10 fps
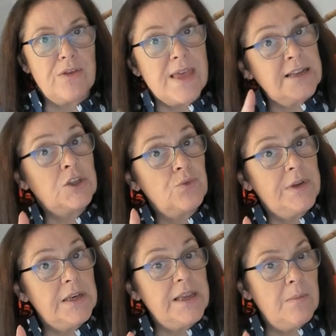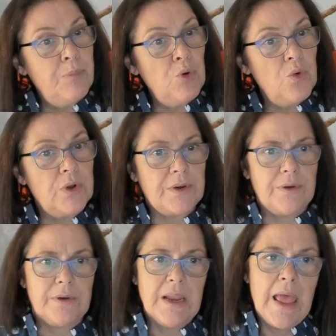That's really important